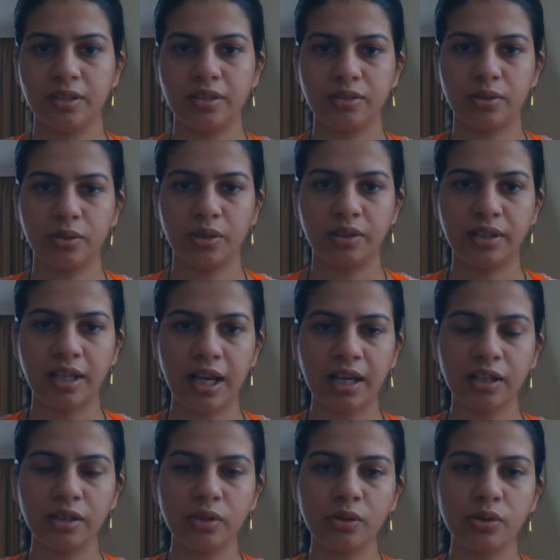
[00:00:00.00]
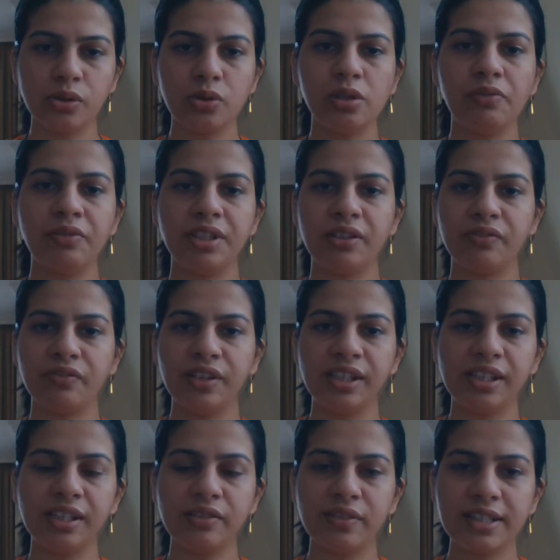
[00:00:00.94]
So a dark nodule with the
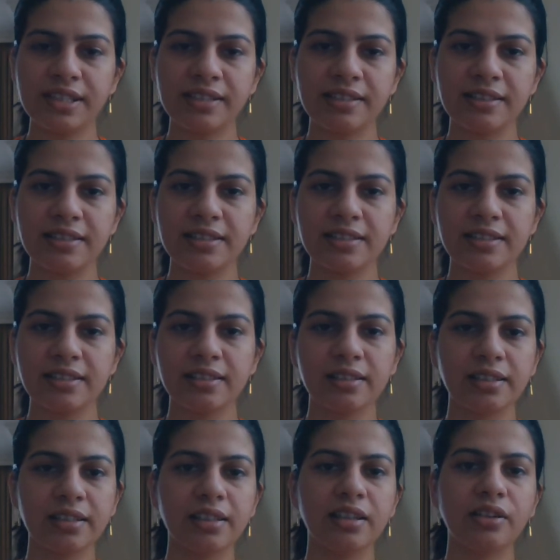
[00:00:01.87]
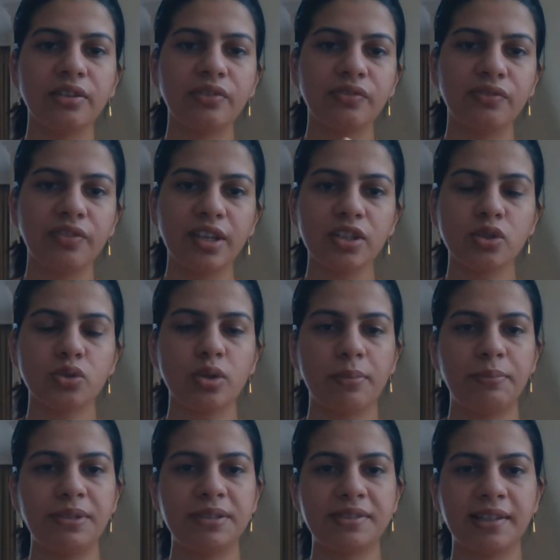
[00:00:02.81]
feeder vessels fixed to
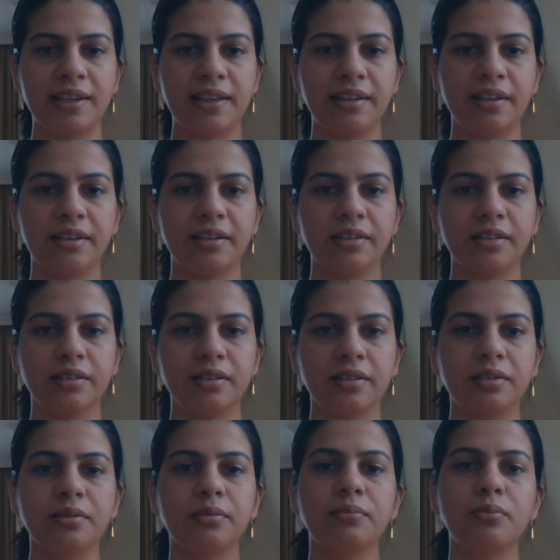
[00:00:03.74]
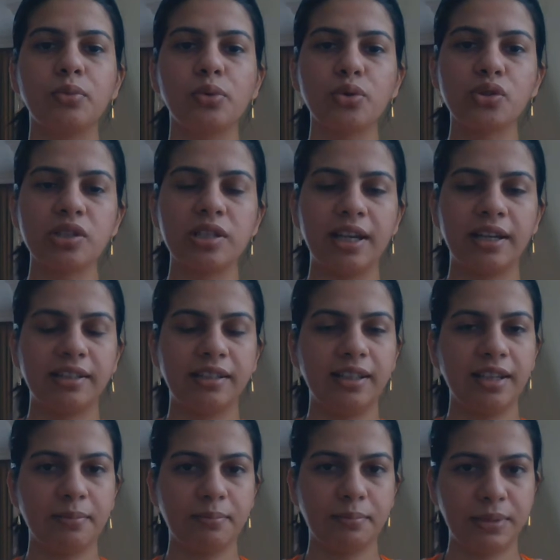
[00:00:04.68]
episclera, mostly at the
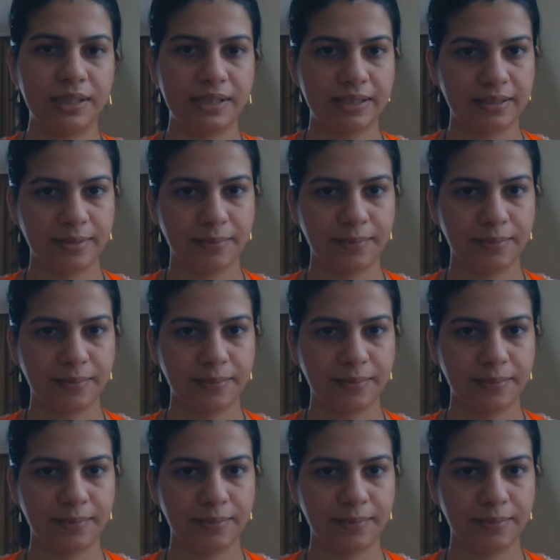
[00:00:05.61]
limbus.